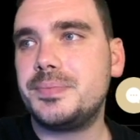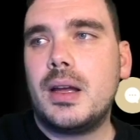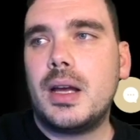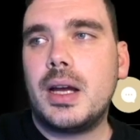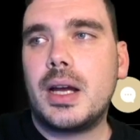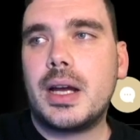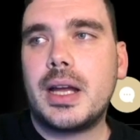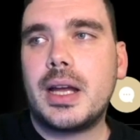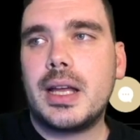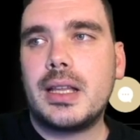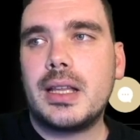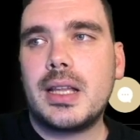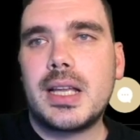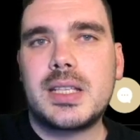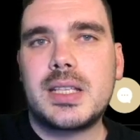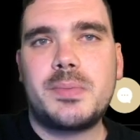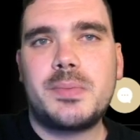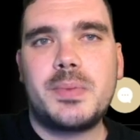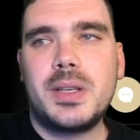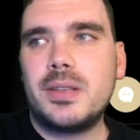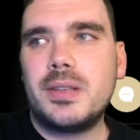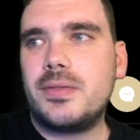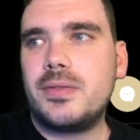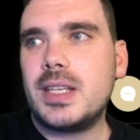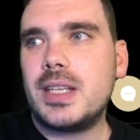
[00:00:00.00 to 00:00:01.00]
Okay, last
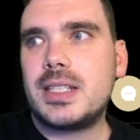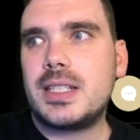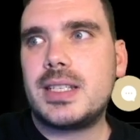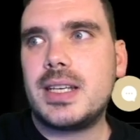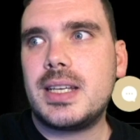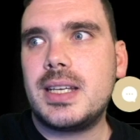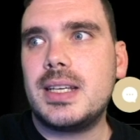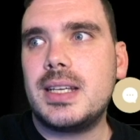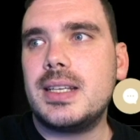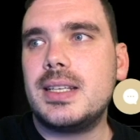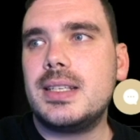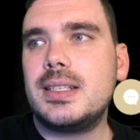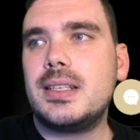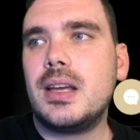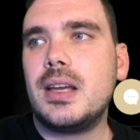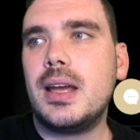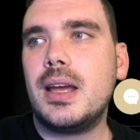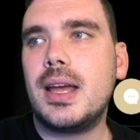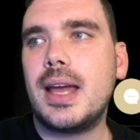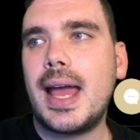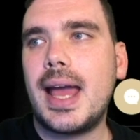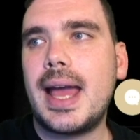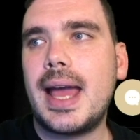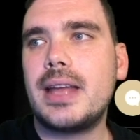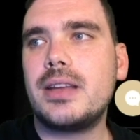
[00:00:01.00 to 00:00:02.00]
bit of this is,
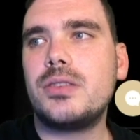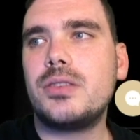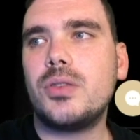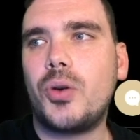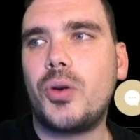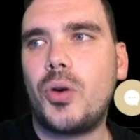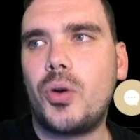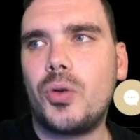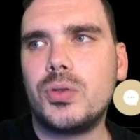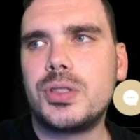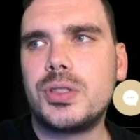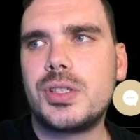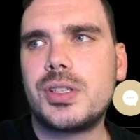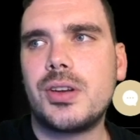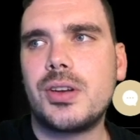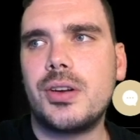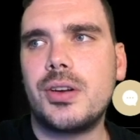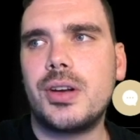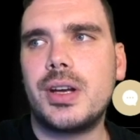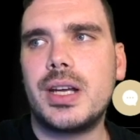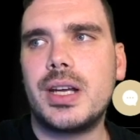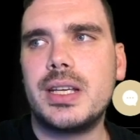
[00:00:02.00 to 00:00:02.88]
and also,